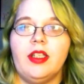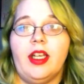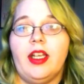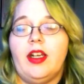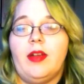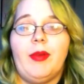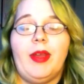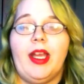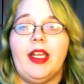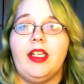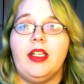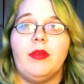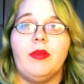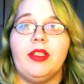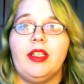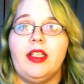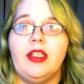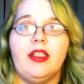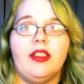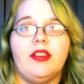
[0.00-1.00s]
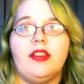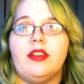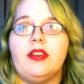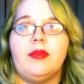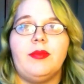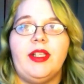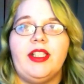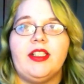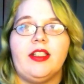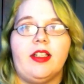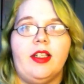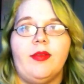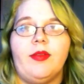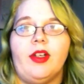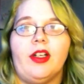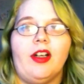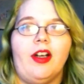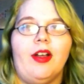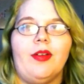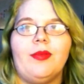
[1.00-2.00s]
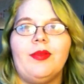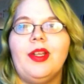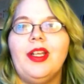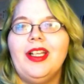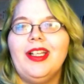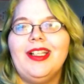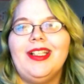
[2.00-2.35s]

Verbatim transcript: And the way I deal with it is just basically fuck off.